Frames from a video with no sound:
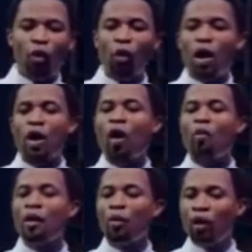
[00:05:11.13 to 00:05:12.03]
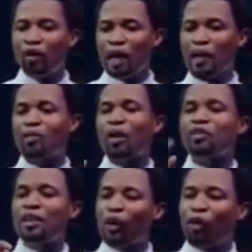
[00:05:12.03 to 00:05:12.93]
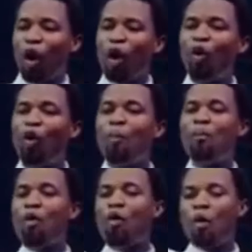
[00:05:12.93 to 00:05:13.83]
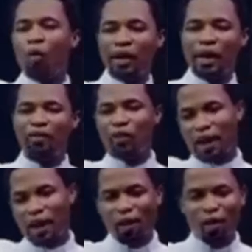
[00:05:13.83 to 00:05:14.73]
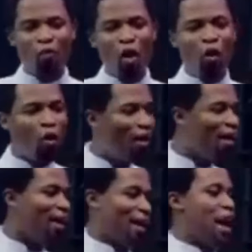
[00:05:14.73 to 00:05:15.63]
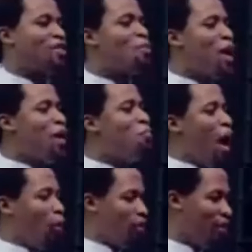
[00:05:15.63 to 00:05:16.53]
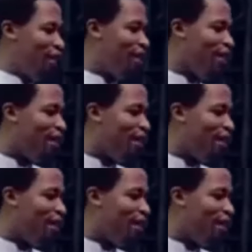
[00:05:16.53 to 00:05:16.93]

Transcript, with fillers: we will welcome him with, there's something they call koboko in Africa. Koboko. It has many mouths.